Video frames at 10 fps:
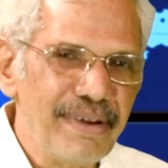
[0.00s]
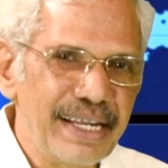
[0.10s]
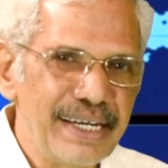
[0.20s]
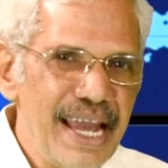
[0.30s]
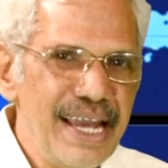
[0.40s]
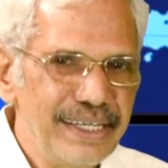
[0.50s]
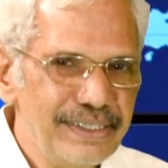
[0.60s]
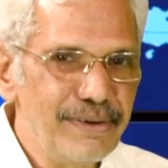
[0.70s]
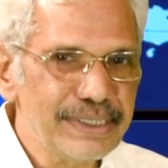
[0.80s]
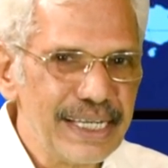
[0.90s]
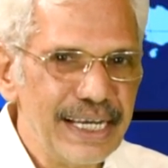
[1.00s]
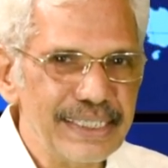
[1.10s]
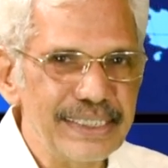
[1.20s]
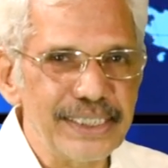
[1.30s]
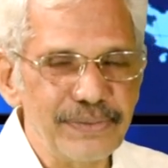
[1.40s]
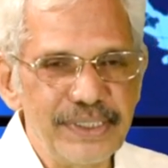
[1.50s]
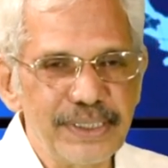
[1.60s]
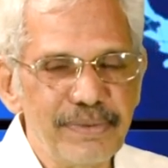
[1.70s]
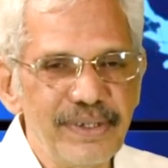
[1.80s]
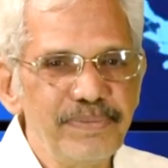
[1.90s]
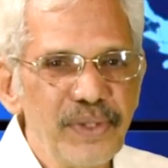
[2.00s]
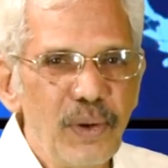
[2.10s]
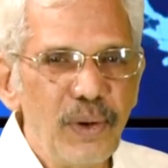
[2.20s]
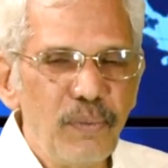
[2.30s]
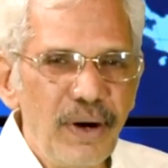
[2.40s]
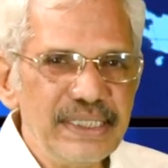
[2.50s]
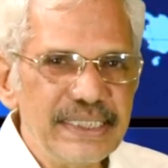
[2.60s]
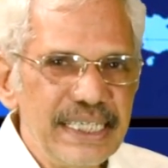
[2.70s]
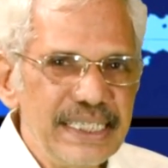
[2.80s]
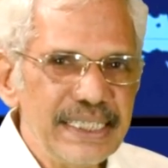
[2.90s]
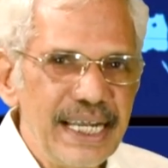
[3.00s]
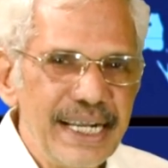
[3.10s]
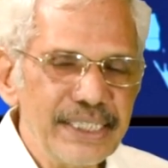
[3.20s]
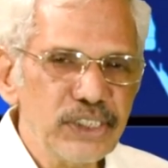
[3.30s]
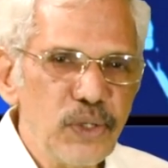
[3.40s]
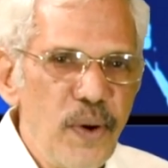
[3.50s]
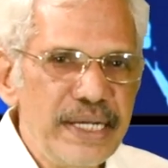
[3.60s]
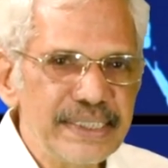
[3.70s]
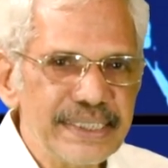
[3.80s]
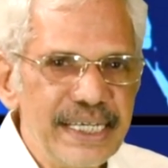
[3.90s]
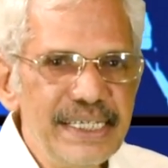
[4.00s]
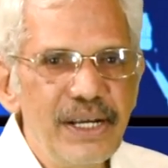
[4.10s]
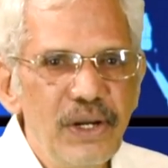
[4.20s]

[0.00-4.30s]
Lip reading: plan, and looks like this is feasible. Well, what is it that has to go inside?